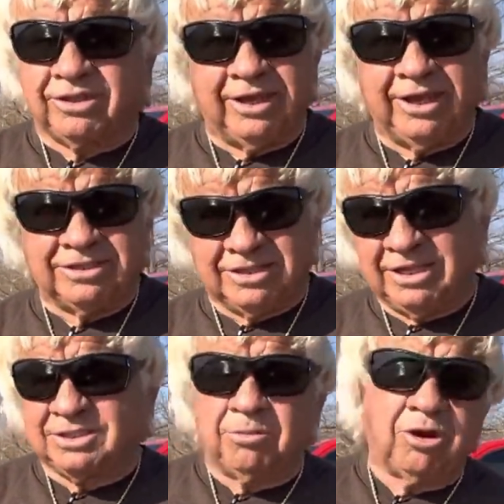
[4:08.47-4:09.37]
things,
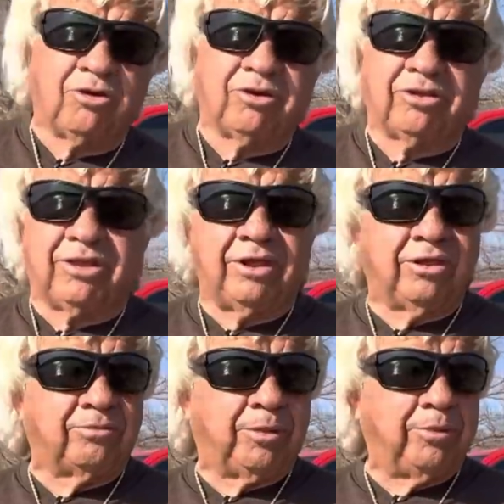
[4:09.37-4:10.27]
things that belong to
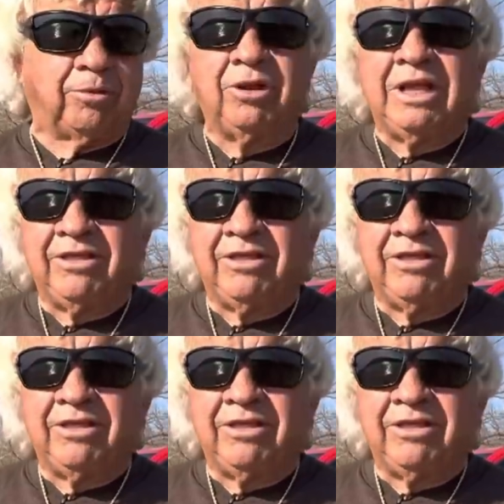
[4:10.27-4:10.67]
other people,